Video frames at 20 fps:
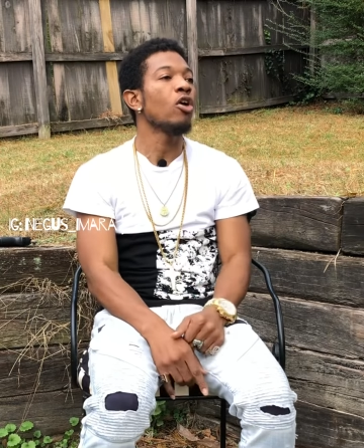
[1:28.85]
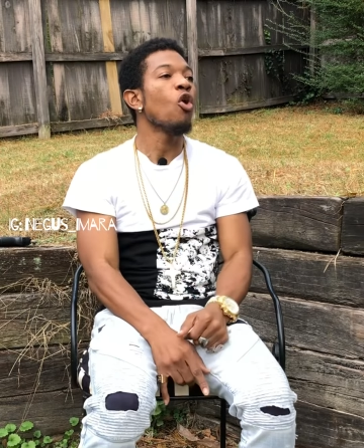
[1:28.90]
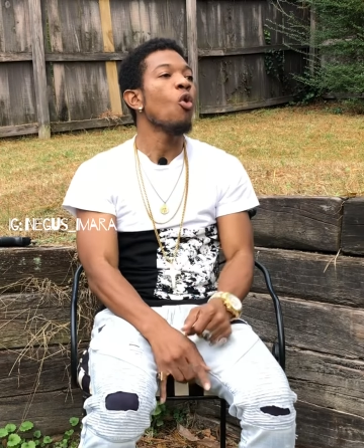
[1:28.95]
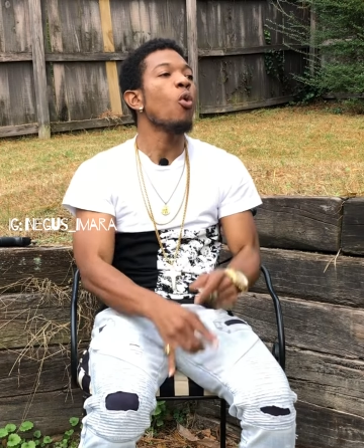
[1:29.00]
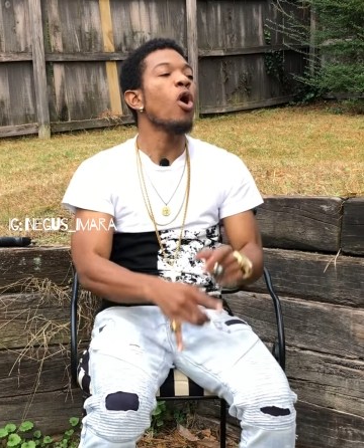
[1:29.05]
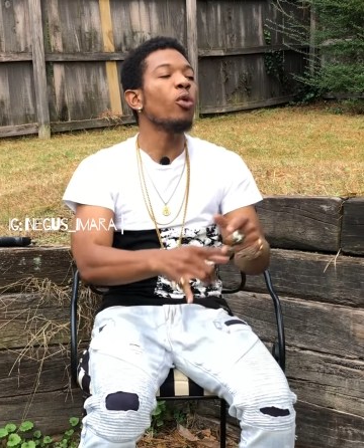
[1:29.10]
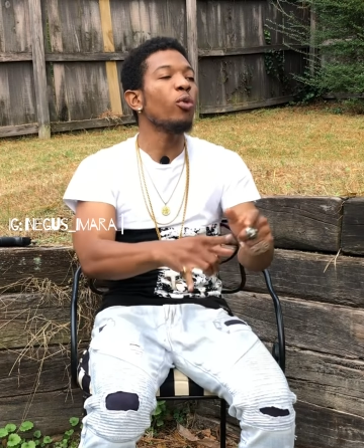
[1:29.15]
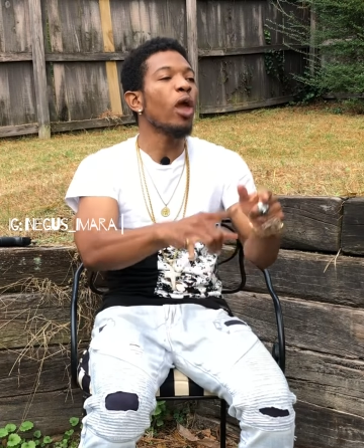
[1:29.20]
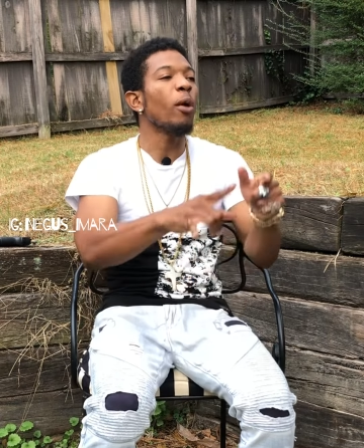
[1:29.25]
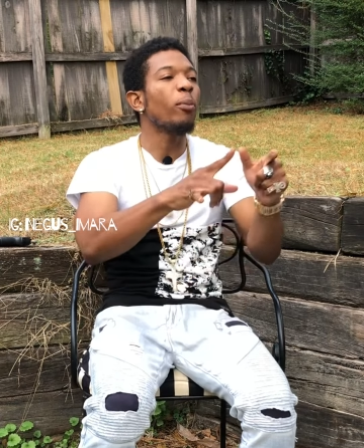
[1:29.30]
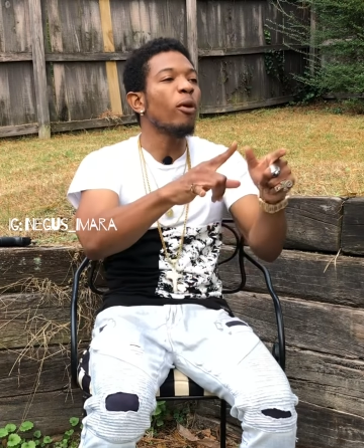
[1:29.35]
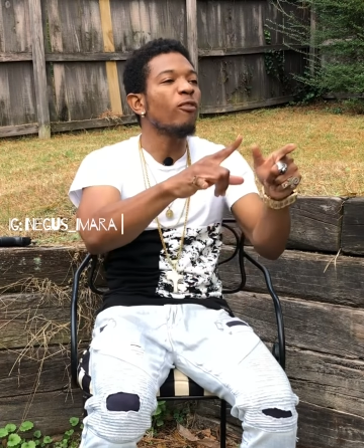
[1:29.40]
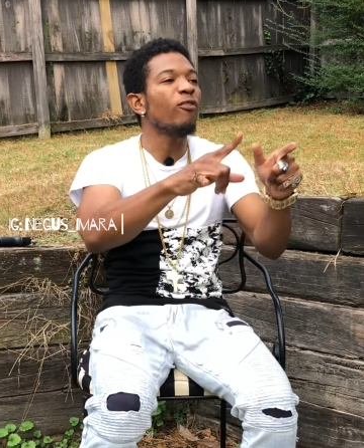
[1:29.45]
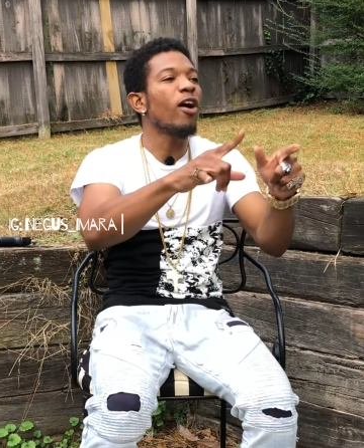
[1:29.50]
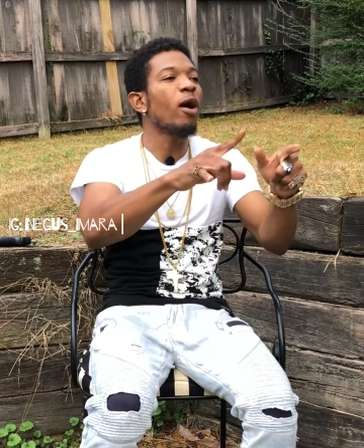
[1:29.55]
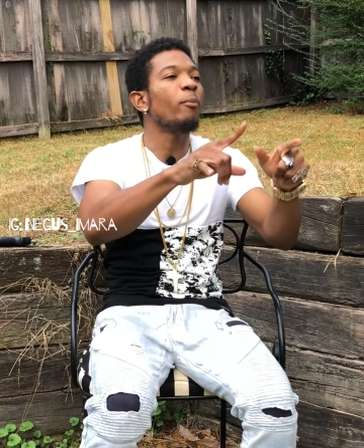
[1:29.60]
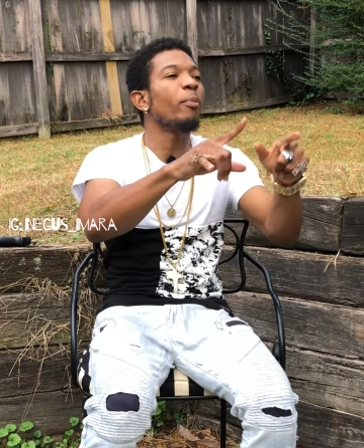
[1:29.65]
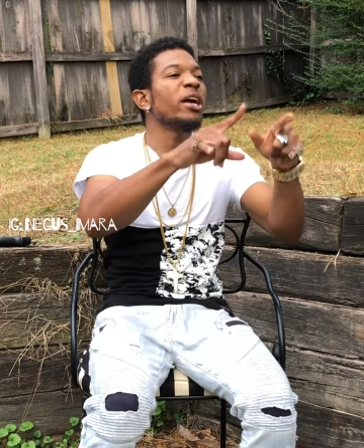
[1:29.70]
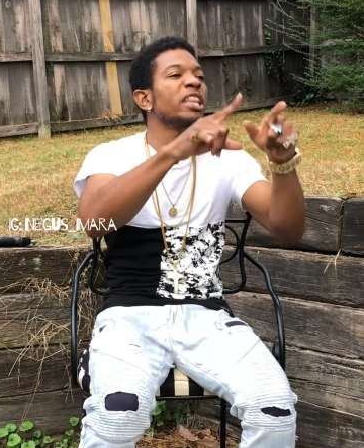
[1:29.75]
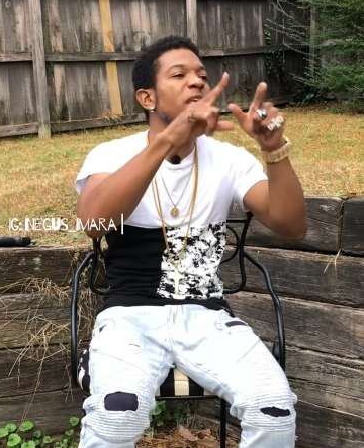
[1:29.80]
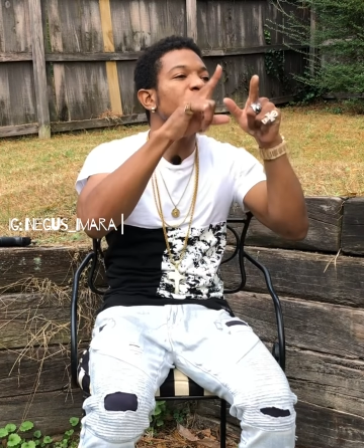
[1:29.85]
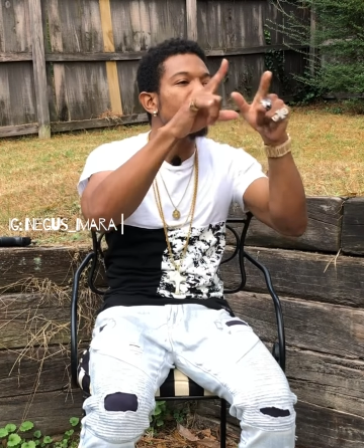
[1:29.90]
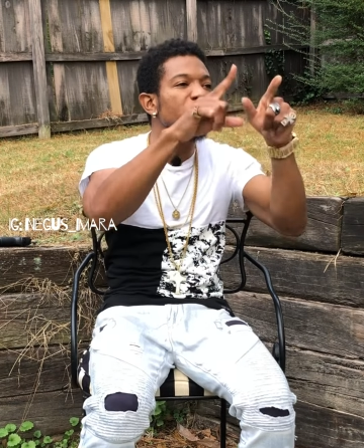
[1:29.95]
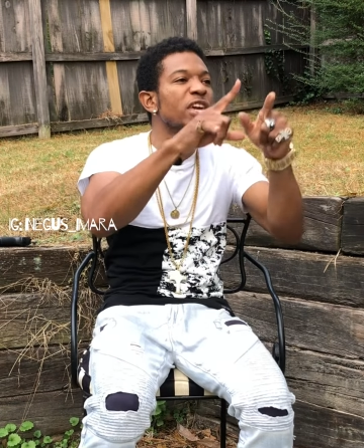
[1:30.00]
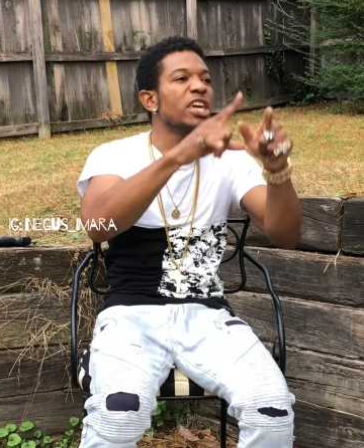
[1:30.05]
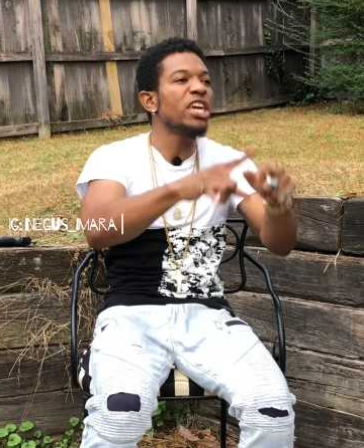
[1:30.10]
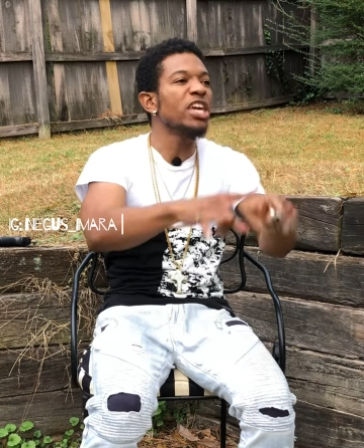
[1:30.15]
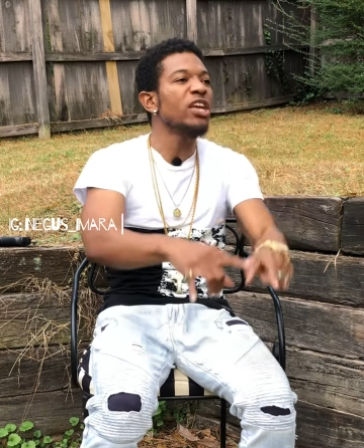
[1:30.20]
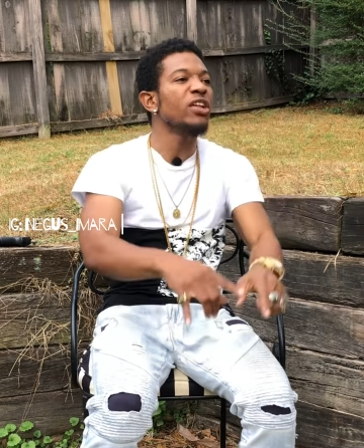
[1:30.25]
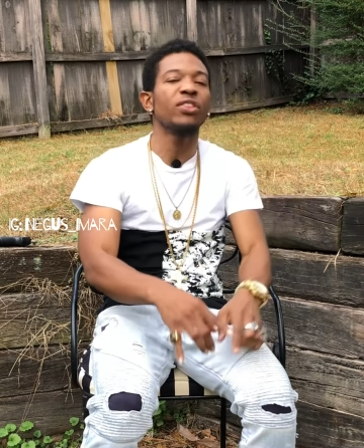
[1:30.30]
When we perform on the
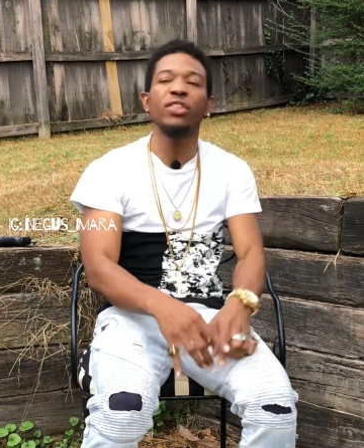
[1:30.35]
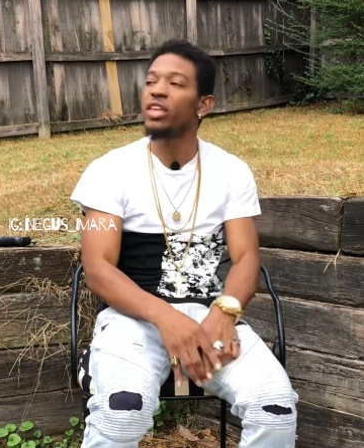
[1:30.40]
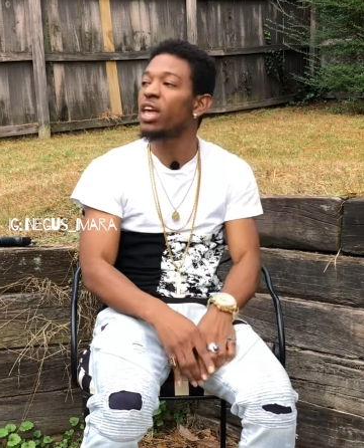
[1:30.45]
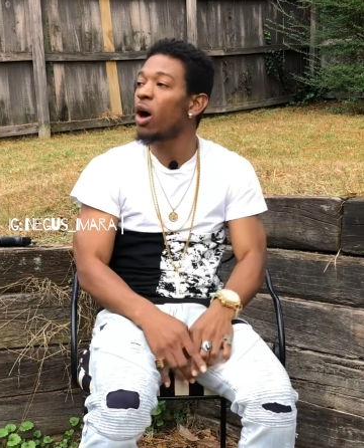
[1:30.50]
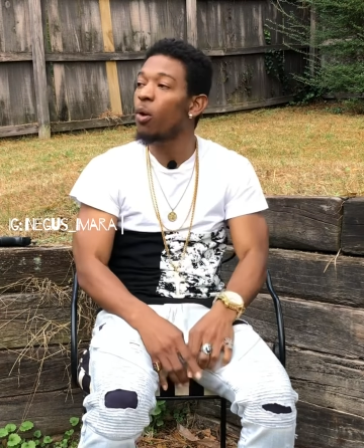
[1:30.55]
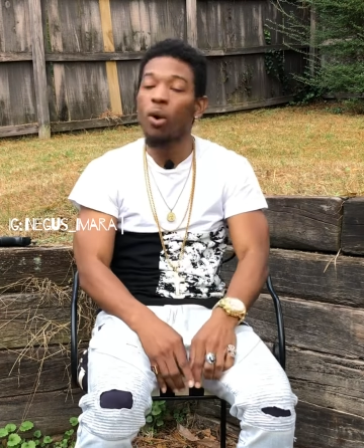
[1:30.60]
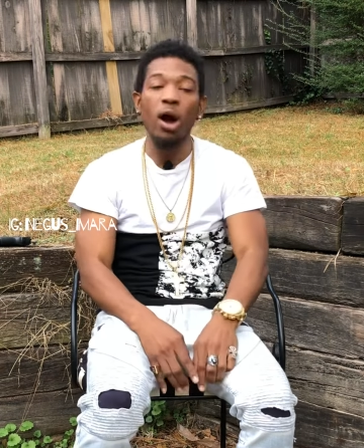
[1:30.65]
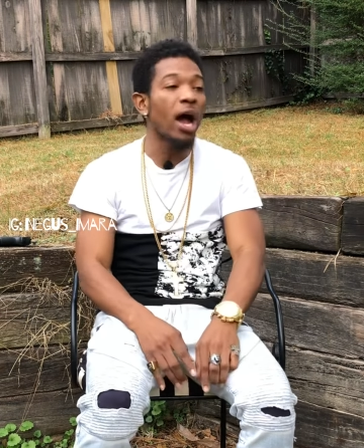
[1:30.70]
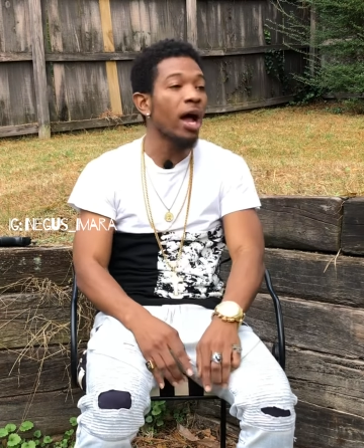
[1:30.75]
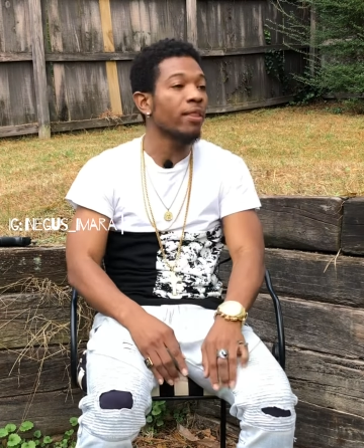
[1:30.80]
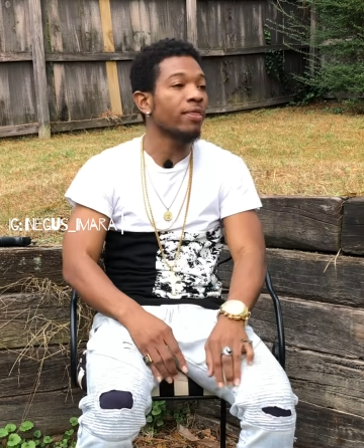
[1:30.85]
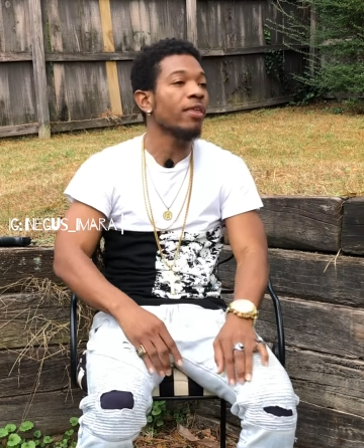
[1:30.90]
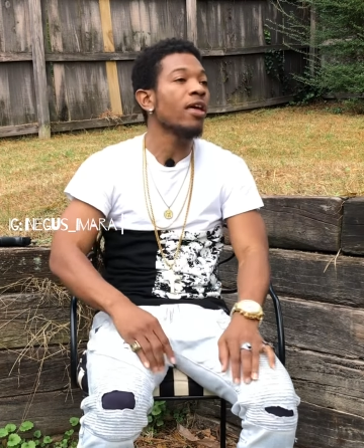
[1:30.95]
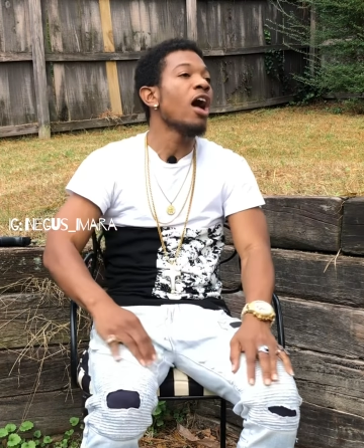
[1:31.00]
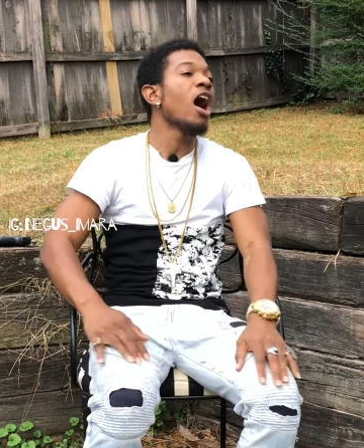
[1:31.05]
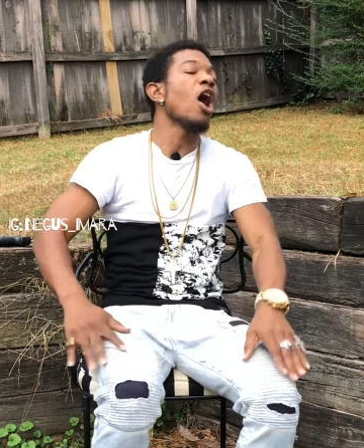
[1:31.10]
BET Awards,